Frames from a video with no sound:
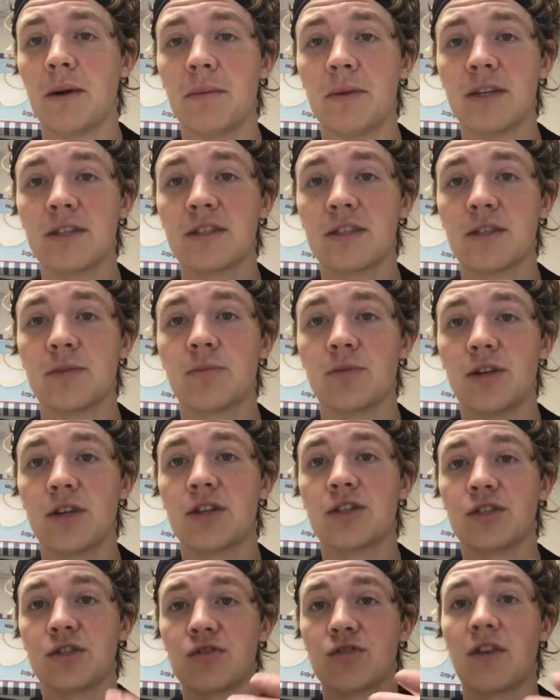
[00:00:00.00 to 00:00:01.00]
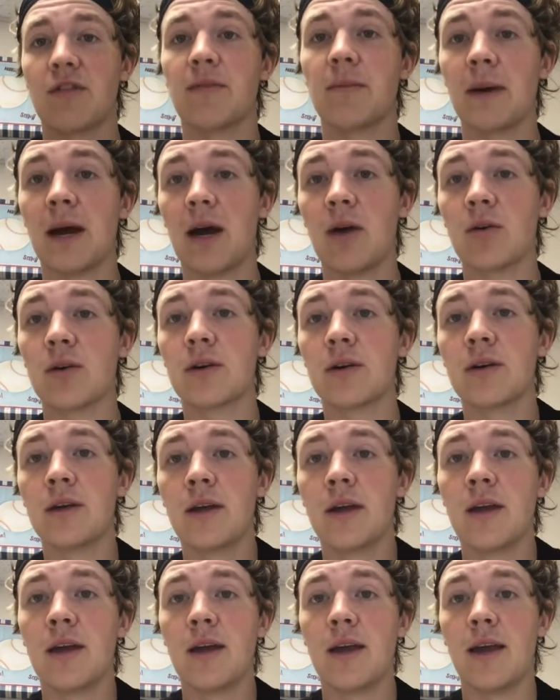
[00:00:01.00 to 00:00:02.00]
biggest inspiration is Trevor Bauer.
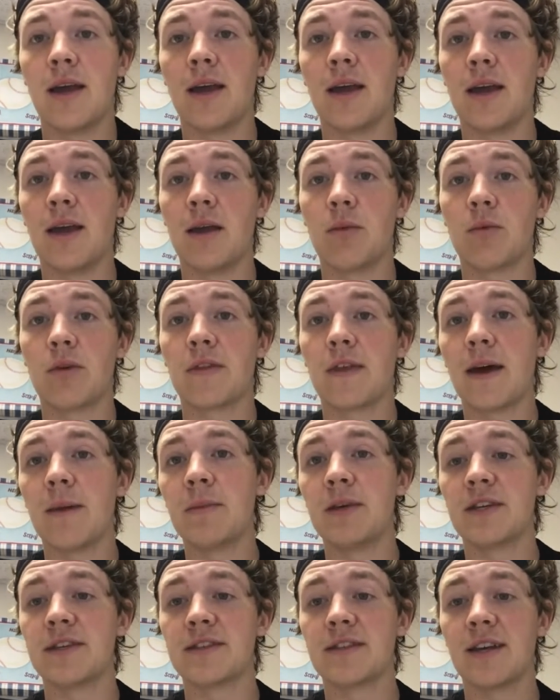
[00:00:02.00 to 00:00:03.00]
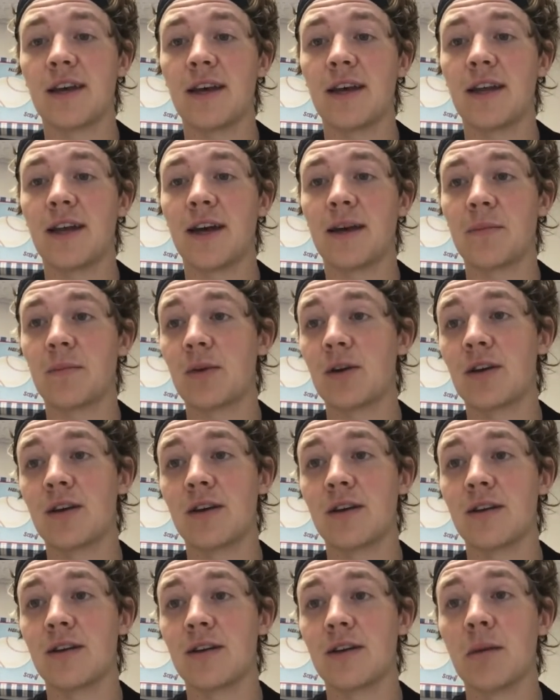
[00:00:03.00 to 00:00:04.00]
And with that being said, I'm
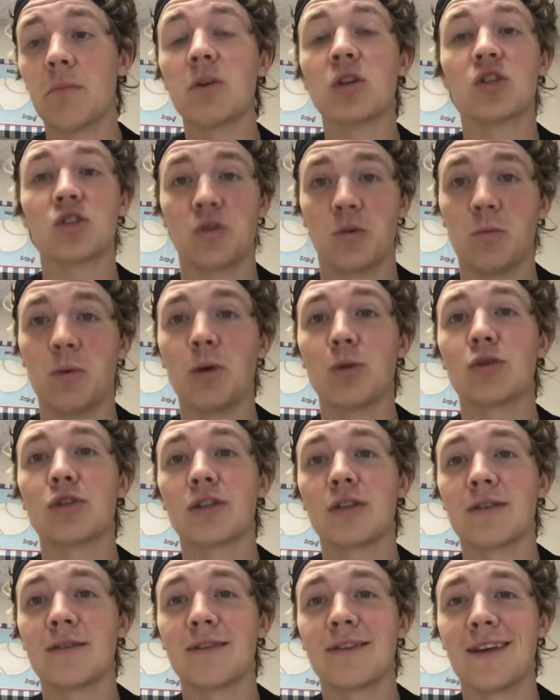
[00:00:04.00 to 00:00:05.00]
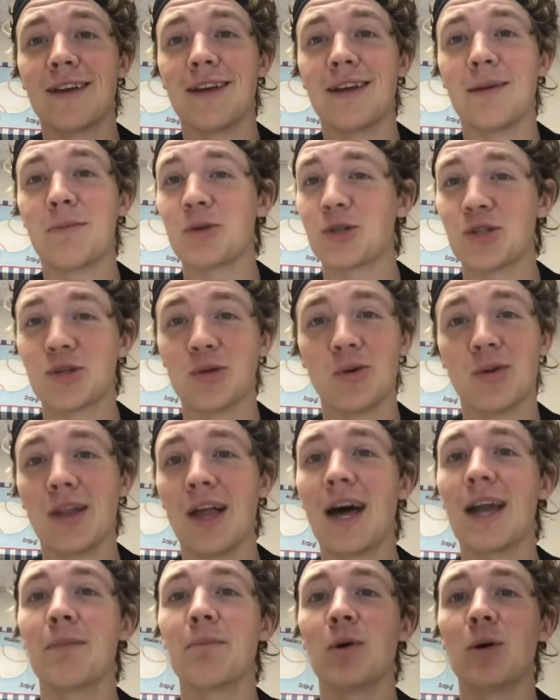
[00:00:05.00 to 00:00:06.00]
gonna show motion. I'm gonna show a
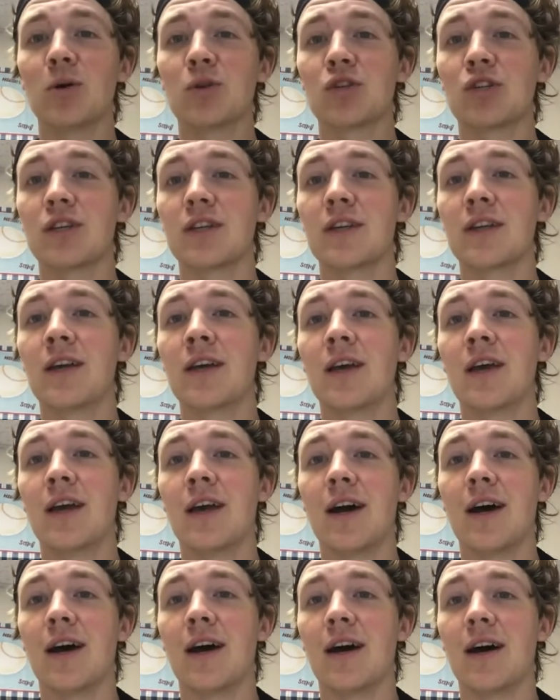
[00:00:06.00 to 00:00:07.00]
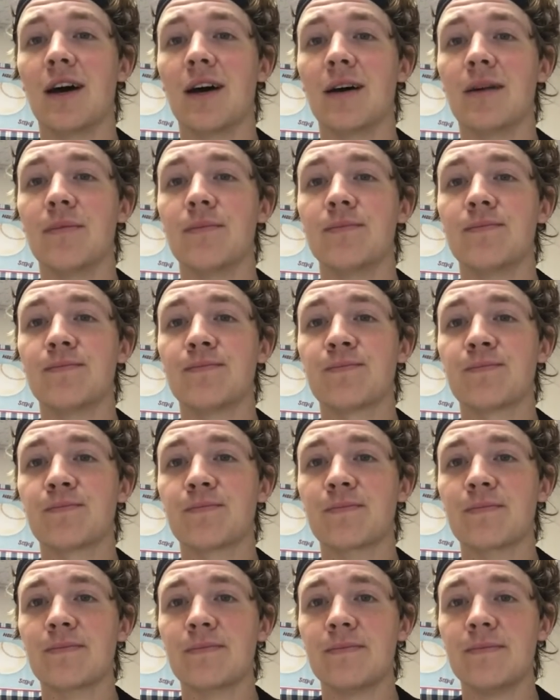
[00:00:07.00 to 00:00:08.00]
lot of motion. I
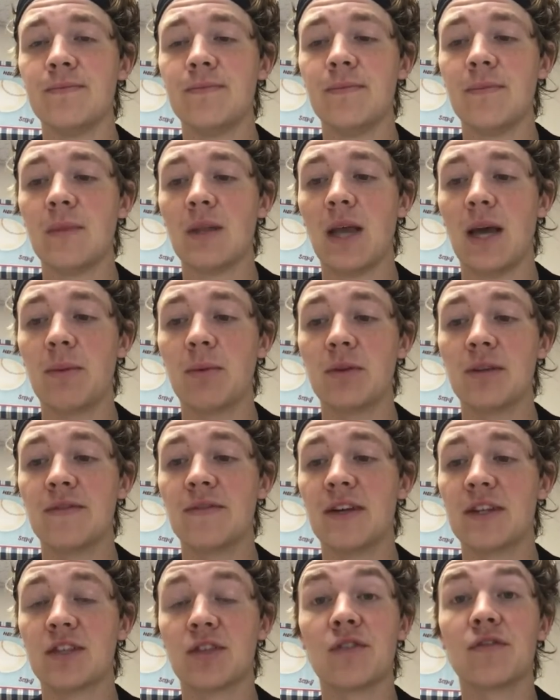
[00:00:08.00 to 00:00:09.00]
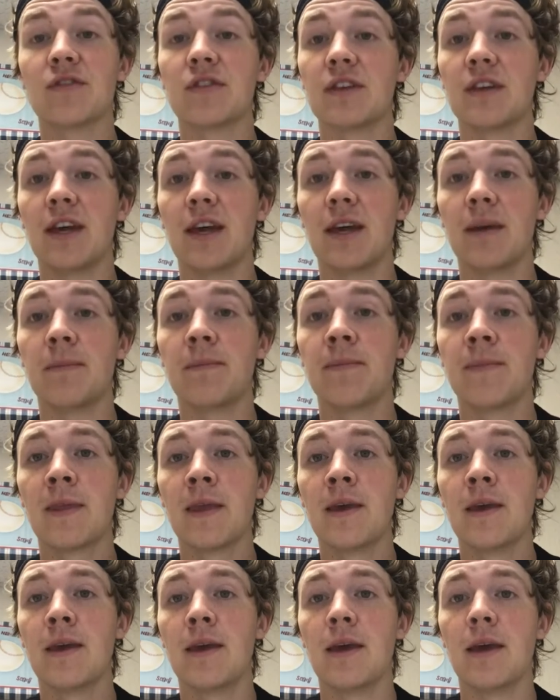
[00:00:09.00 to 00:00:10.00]
believe that's good for the game.
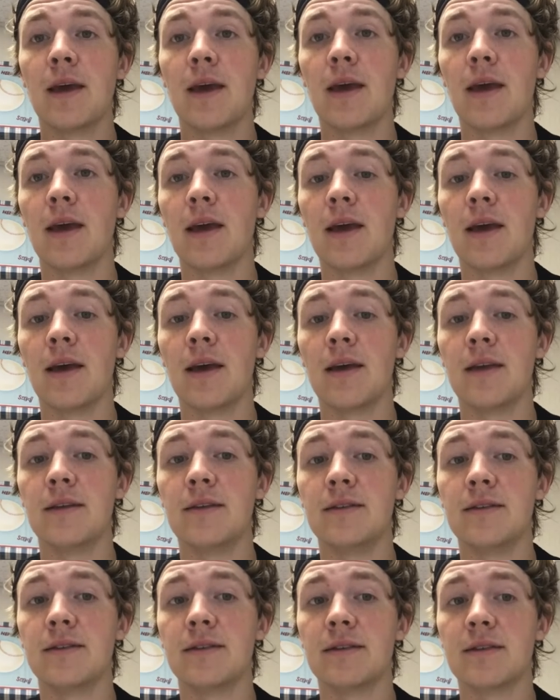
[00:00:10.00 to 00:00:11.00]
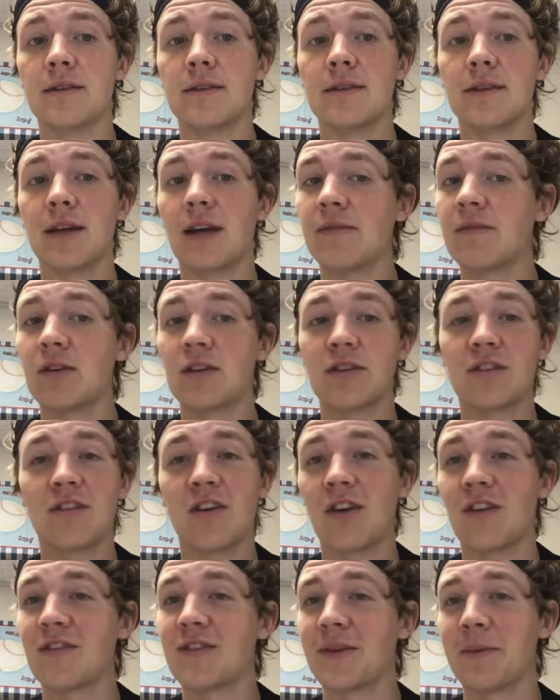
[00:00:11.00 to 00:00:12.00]
And I've already
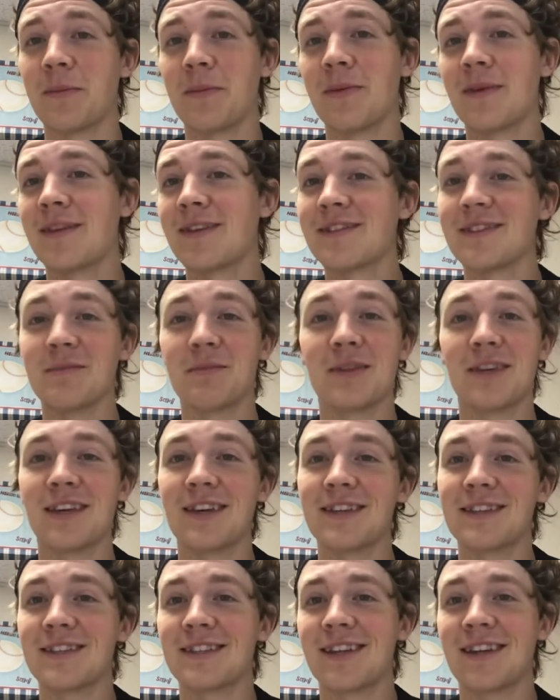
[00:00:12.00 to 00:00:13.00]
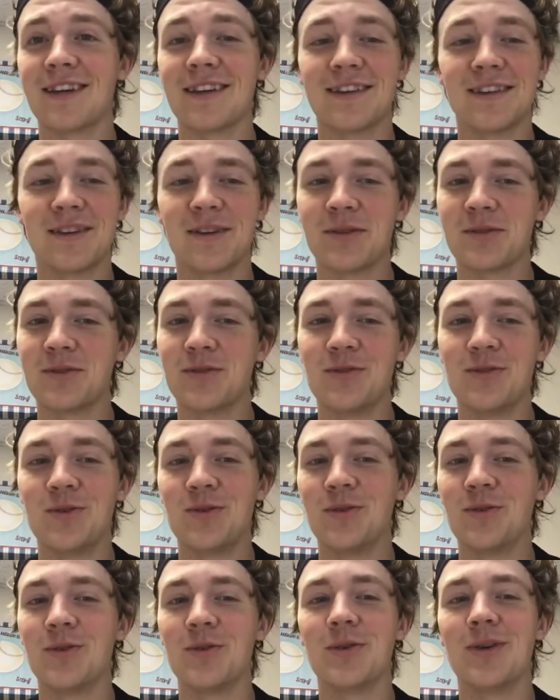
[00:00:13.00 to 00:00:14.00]
thought of some things that, to
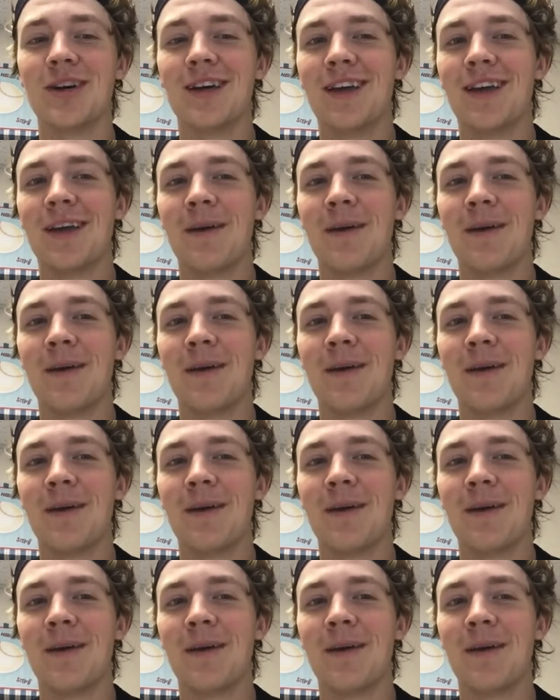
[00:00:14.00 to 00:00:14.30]
do.